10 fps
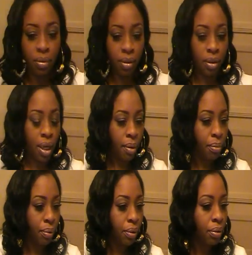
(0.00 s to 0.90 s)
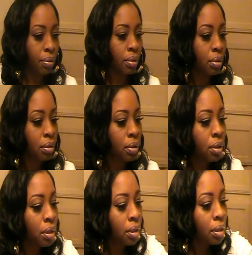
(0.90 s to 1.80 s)
is not broke.
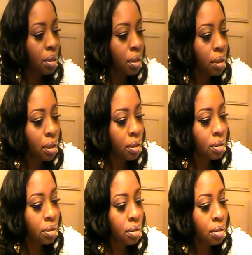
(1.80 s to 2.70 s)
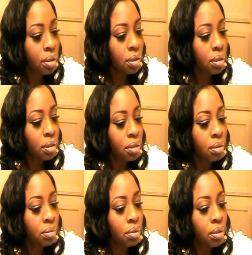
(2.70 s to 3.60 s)
And it's this
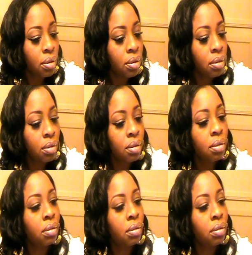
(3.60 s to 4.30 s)
one.